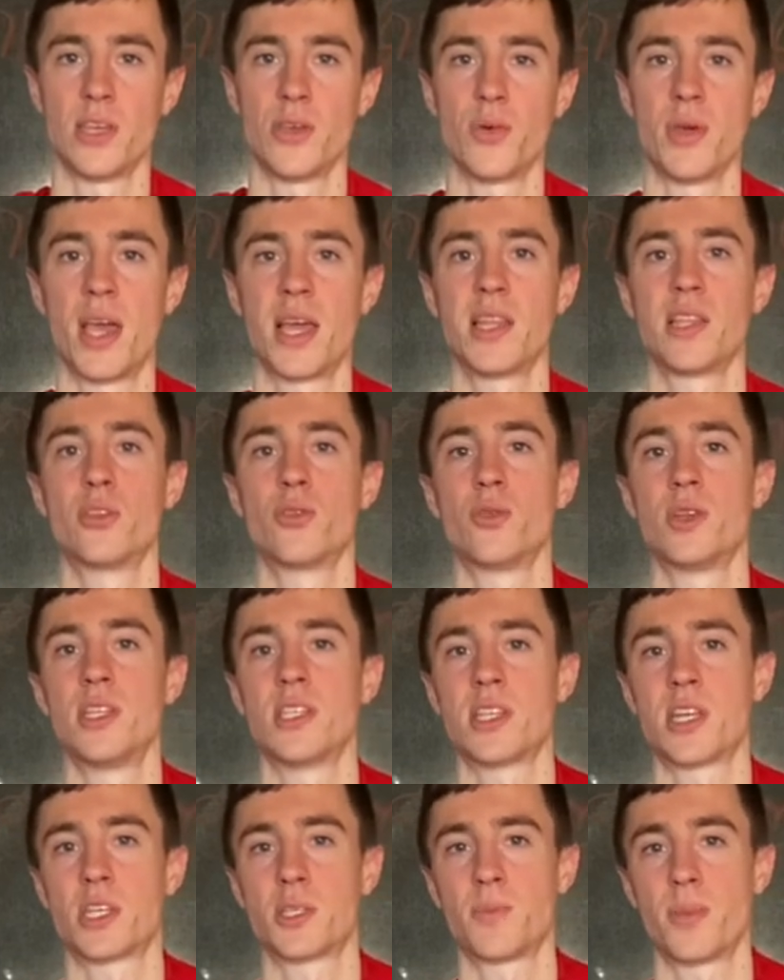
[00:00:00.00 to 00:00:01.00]
you get into
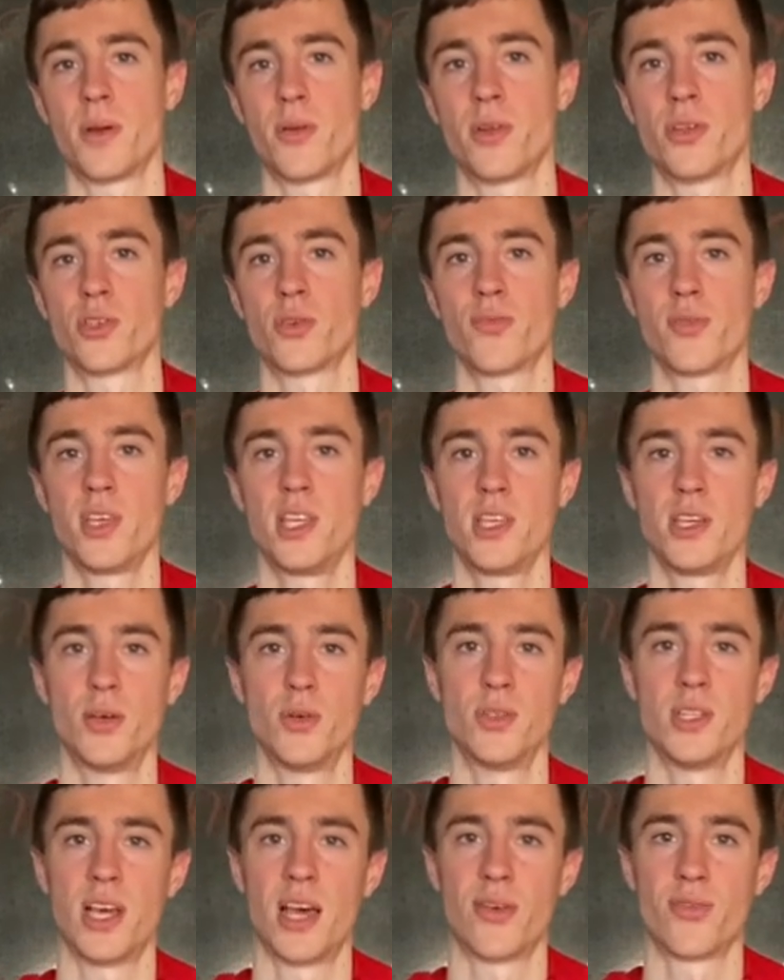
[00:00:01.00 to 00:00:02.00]
this experience of ego
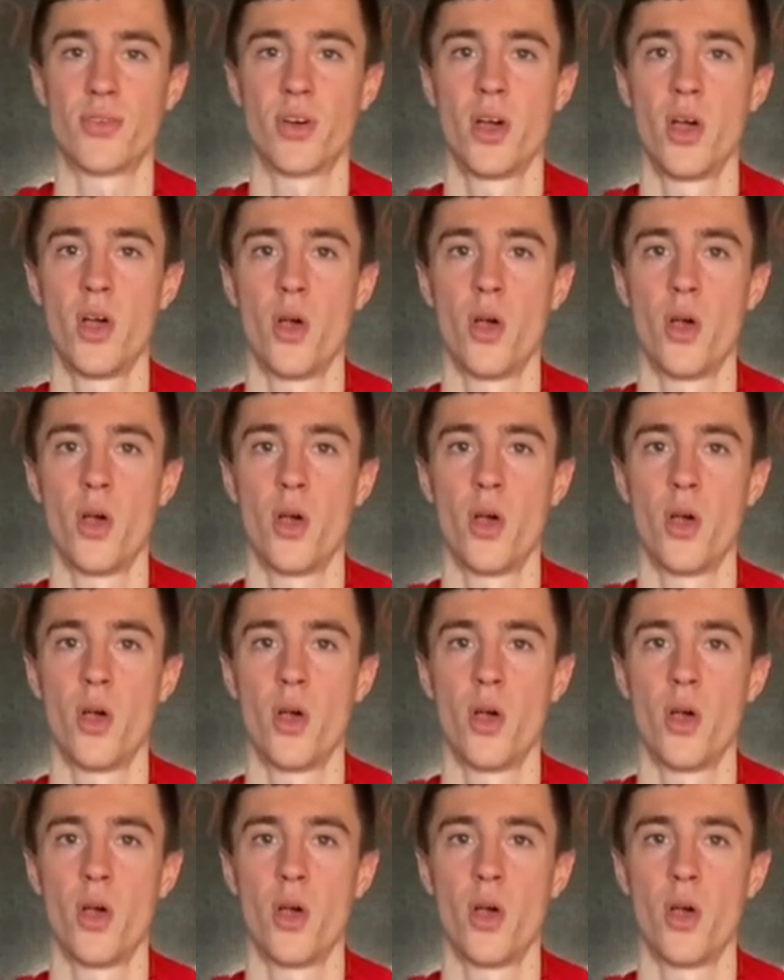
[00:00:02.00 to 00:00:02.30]
death.